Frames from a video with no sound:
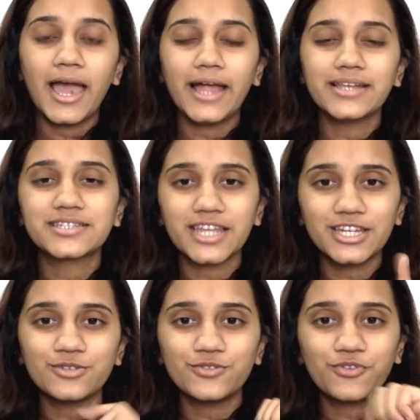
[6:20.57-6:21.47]
and
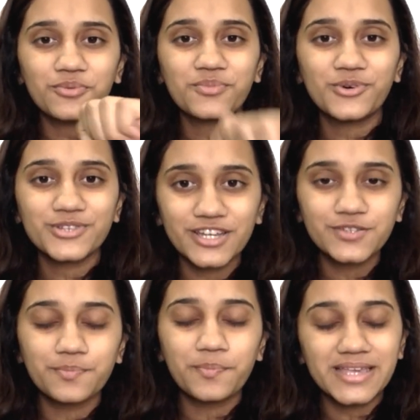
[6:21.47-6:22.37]
stay tuned for more
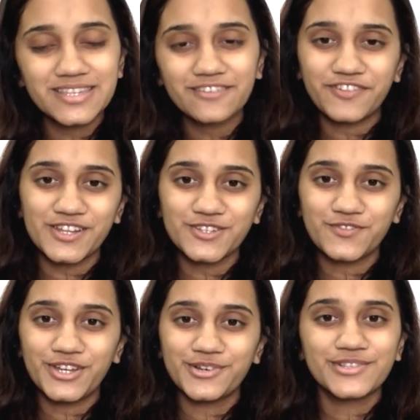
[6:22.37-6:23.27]
such basic French
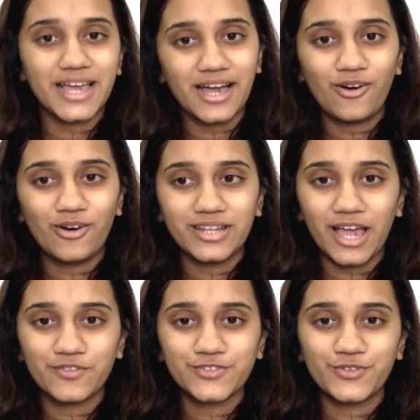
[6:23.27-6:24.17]
videos on
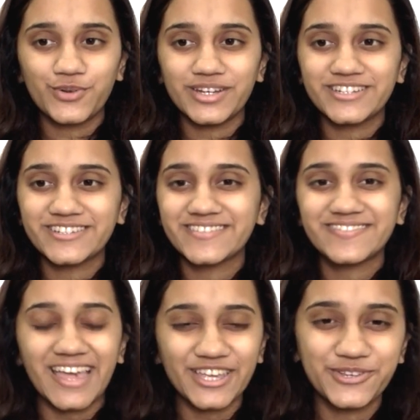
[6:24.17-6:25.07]
Language Fluent.
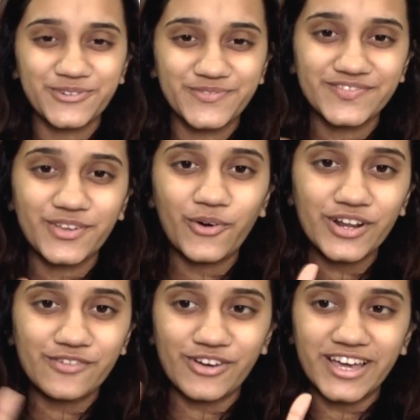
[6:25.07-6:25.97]
Thank you. Au
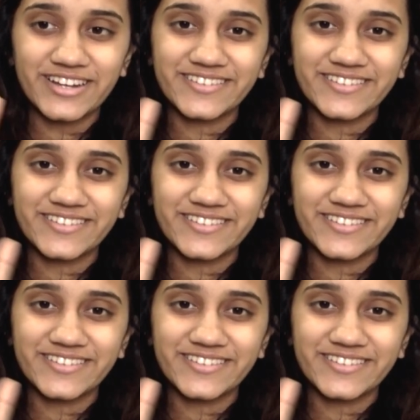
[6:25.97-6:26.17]
revoir.